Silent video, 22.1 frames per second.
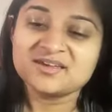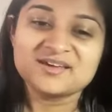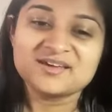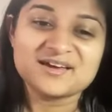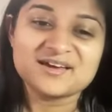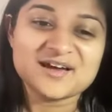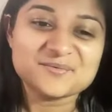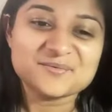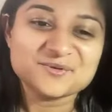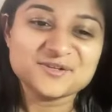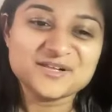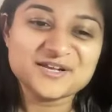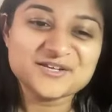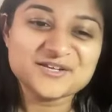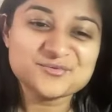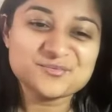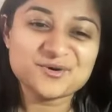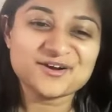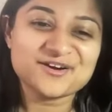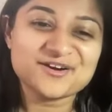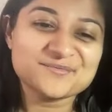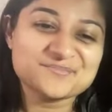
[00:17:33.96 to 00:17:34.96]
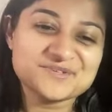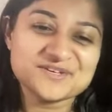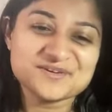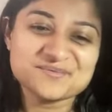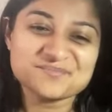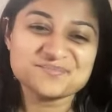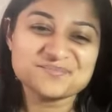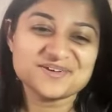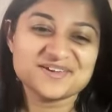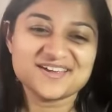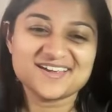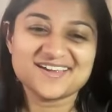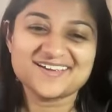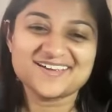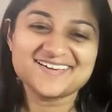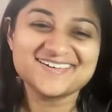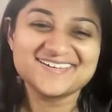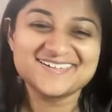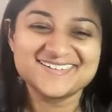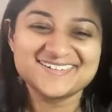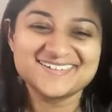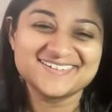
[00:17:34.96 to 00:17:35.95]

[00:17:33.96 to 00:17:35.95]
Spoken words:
I'm glad you brought up the MBA.